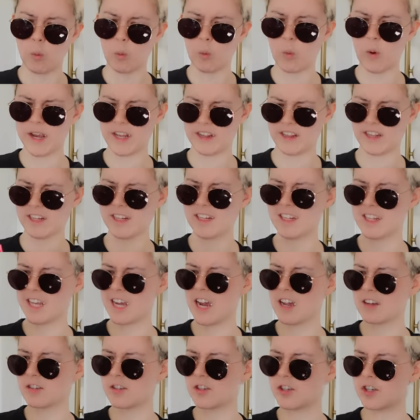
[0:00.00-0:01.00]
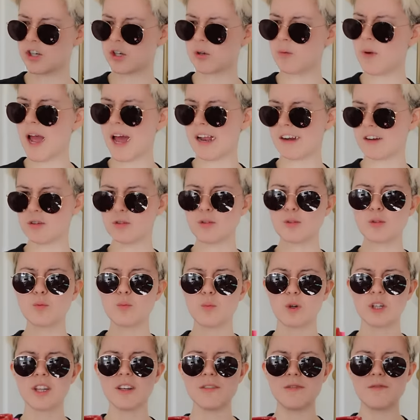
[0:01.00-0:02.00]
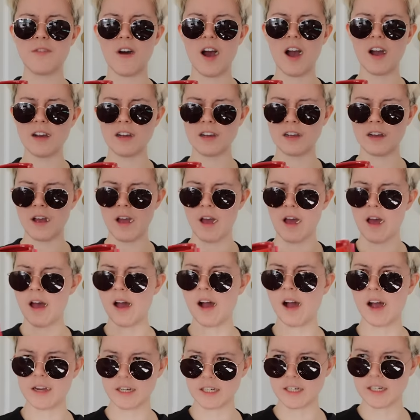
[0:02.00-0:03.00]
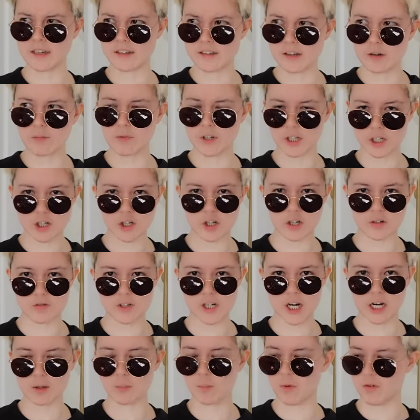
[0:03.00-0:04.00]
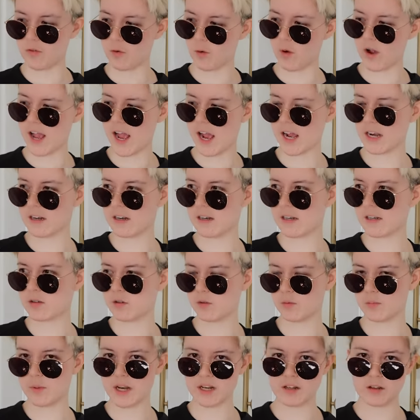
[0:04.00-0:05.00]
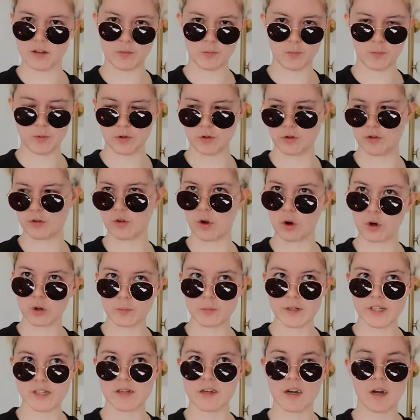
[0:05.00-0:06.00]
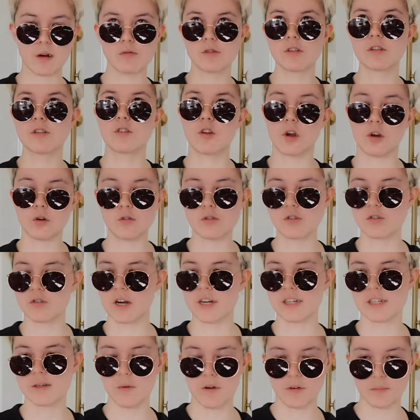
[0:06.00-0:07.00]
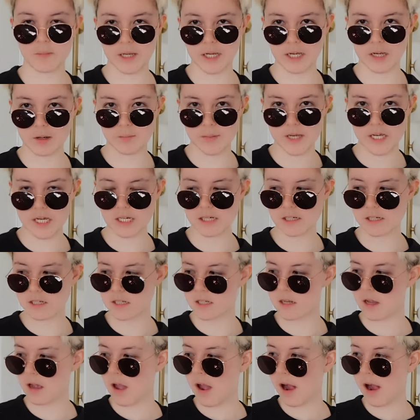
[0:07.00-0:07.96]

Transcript: Wait, this thing has two handles? What the fuck? I guess I really should have checked beforehand. Too bad the booth was so busy and I was so stressed about picking a piece.